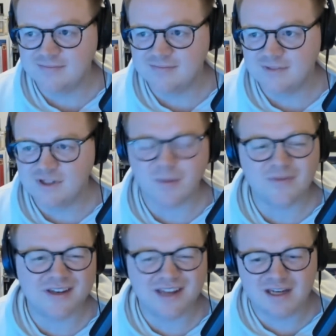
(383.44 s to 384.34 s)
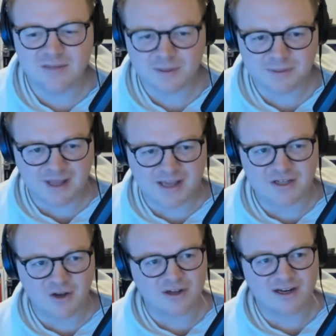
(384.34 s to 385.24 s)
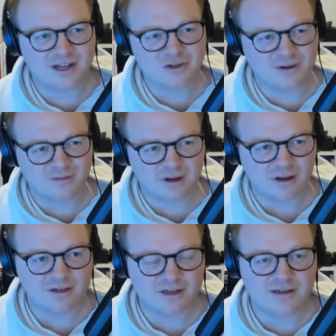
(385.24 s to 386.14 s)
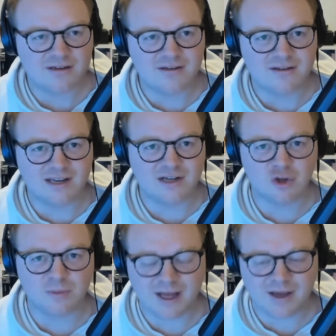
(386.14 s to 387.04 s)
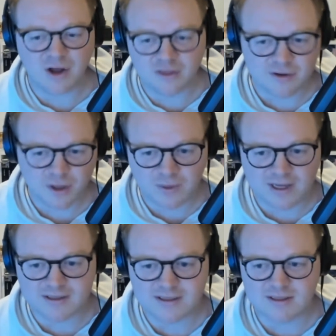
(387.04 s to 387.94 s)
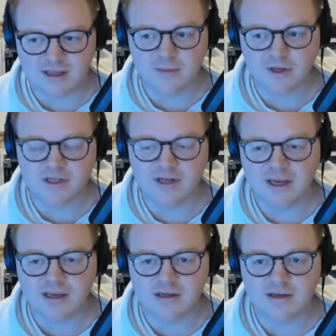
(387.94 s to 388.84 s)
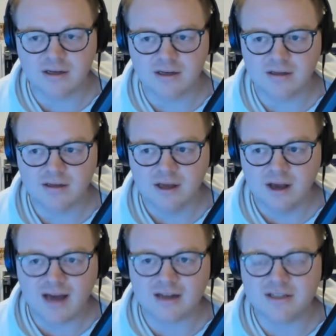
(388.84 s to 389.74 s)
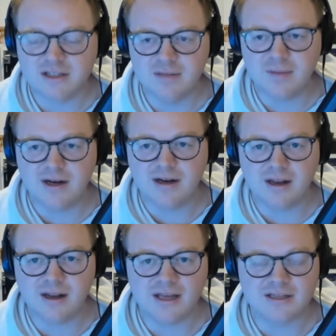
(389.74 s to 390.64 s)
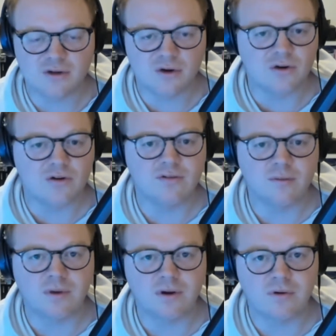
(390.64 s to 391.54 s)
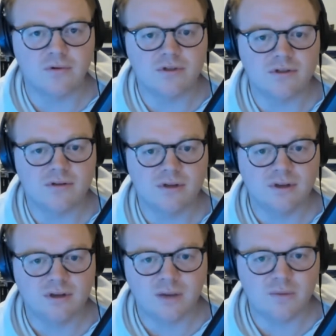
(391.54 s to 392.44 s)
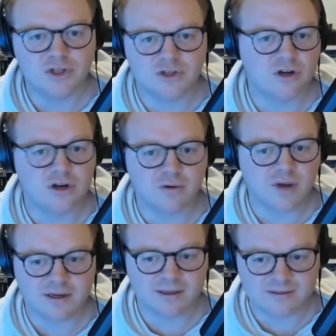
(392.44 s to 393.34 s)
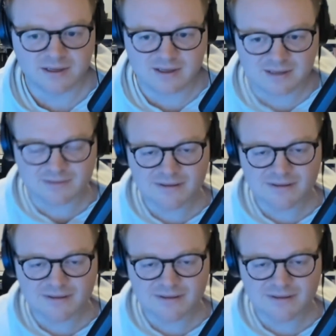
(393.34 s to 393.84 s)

some of the Danish people saw that I travel a lot, and they took me under their wings, like Martin Dang and Anders Tidemann and Lasse Norgård from Aarhus, and we just started grinding. And then